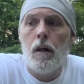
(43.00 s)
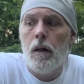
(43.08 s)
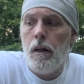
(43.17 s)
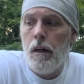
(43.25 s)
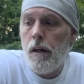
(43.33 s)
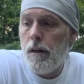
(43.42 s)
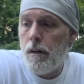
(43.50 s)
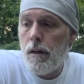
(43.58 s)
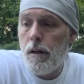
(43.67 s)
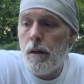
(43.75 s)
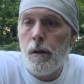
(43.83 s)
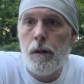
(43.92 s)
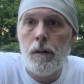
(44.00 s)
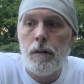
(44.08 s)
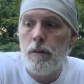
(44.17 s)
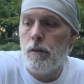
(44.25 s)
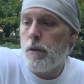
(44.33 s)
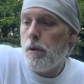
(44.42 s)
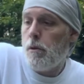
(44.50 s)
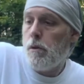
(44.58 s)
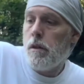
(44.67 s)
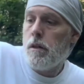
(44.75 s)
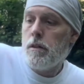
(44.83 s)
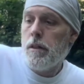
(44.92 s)
And so,
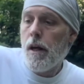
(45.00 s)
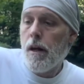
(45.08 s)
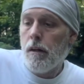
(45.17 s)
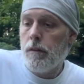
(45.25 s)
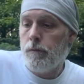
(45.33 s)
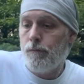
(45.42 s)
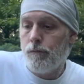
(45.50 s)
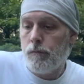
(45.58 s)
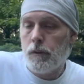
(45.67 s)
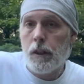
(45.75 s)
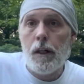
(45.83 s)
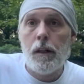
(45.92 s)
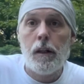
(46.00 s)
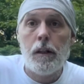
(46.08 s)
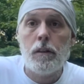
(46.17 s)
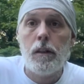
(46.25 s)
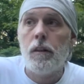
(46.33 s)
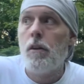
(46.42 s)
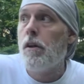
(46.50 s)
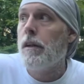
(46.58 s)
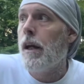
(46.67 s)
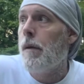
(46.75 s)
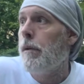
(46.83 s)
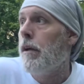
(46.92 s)
yeah, tonight, like I said, car
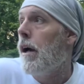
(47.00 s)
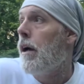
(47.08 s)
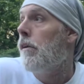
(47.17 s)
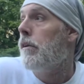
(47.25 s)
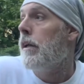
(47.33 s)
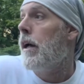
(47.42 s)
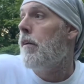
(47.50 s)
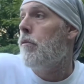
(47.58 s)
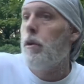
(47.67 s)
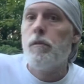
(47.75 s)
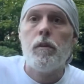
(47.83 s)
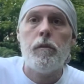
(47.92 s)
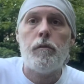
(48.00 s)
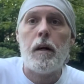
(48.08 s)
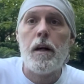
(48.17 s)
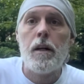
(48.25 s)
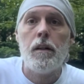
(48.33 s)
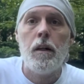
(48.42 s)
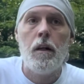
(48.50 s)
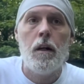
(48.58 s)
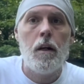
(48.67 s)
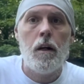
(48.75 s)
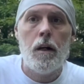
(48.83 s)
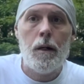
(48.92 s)
camping. I already have wood for the fire.
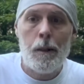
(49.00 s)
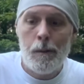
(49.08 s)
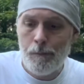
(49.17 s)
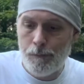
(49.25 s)
Got